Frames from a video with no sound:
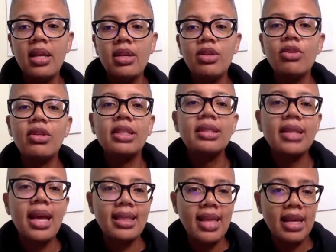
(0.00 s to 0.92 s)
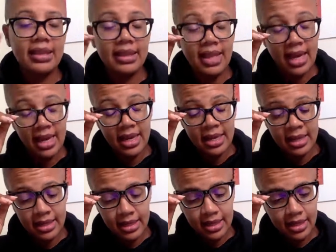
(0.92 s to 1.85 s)
you could take that
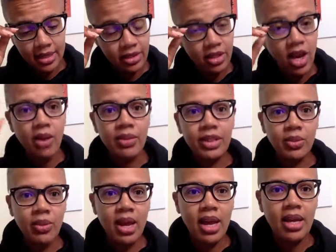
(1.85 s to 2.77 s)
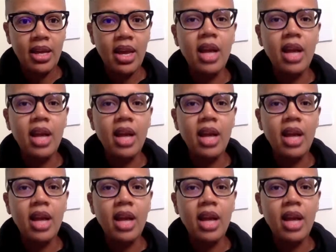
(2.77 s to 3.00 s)
saying, there's always a way,